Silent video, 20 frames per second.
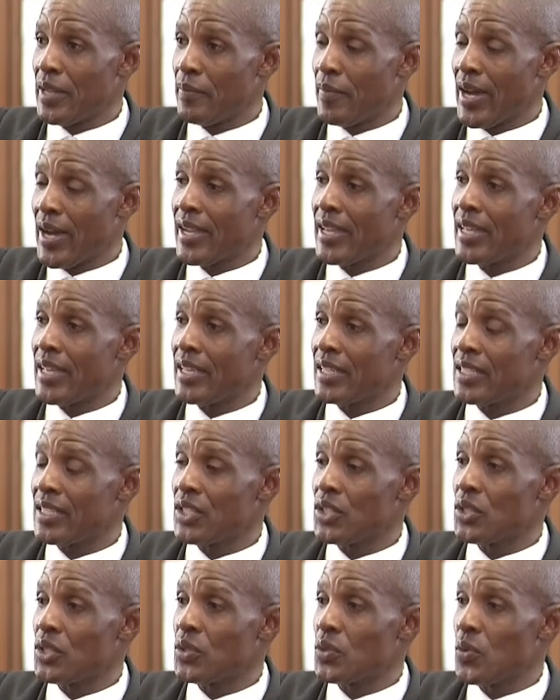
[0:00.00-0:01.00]
are the
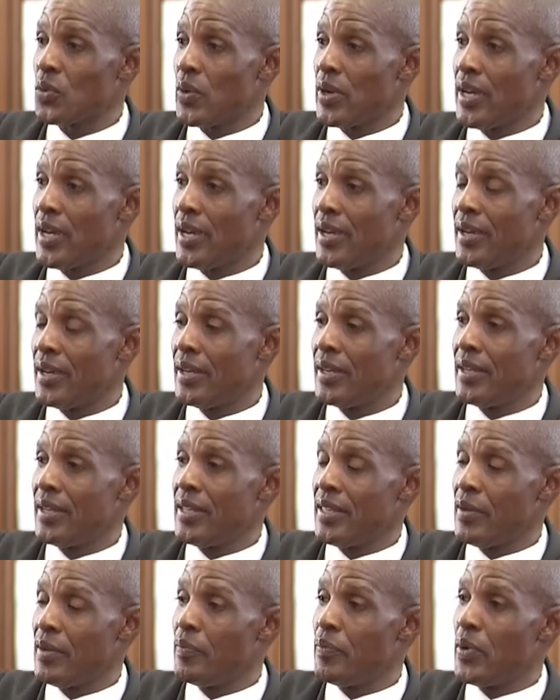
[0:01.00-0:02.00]
markings where
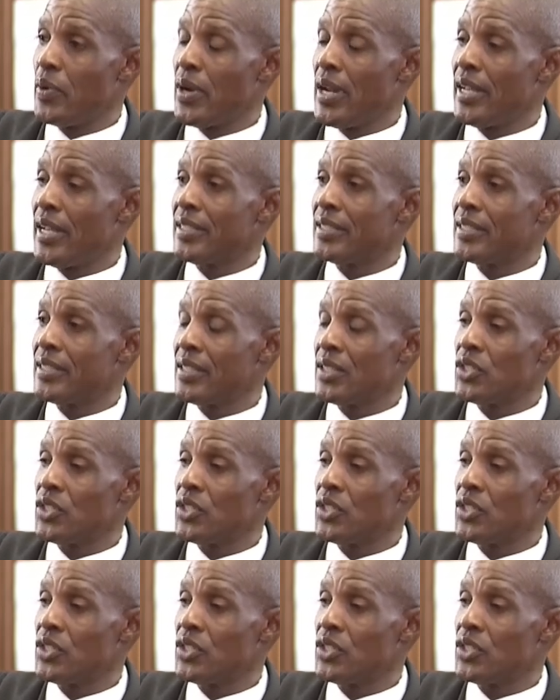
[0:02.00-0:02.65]
the bullet